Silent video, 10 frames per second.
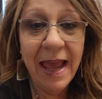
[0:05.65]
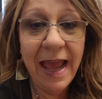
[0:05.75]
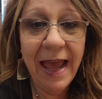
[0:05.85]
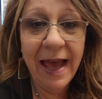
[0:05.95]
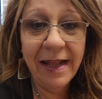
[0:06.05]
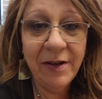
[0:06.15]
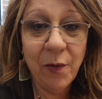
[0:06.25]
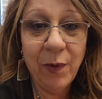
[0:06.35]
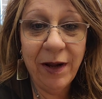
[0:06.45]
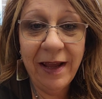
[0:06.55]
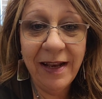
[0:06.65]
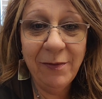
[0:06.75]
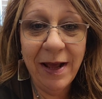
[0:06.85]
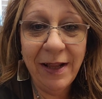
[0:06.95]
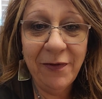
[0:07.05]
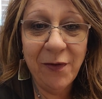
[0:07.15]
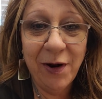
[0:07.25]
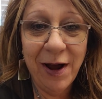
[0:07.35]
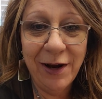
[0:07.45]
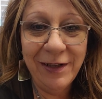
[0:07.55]
and we're getting ready
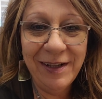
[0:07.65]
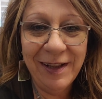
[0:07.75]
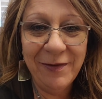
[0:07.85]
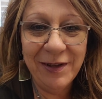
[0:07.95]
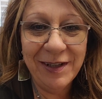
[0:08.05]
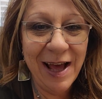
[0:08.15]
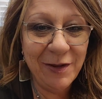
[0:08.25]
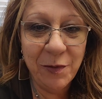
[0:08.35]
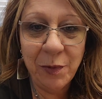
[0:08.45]
for our deliverance class.